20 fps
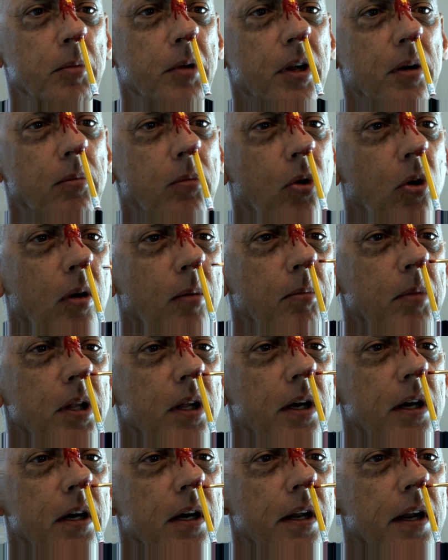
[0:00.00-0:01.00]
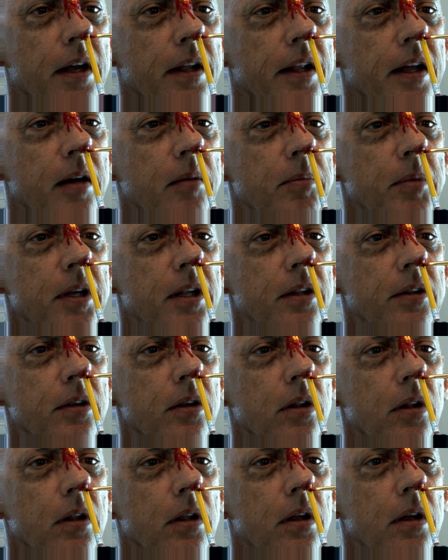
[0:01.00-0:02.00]
bit of more blood on that
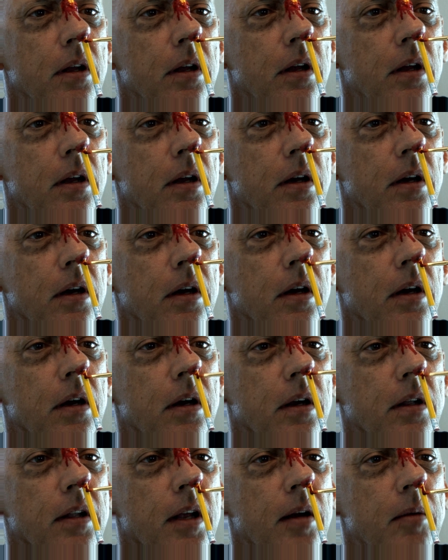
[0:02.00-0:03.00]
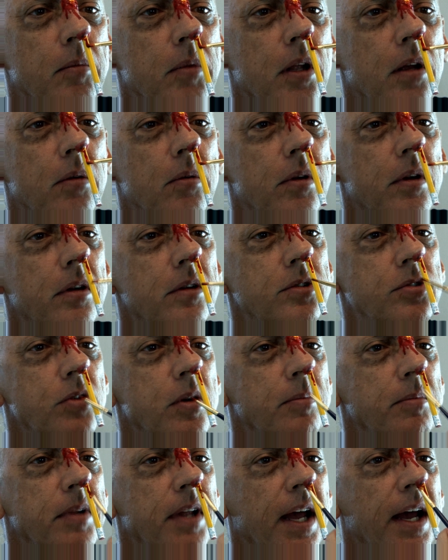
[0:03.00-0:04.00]
pencil because that blood would have
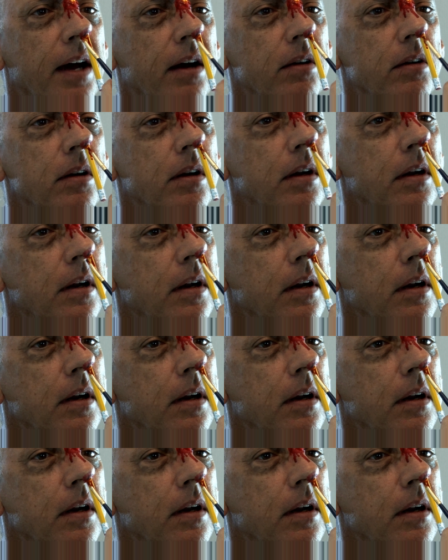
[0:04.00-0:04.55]
dripped down.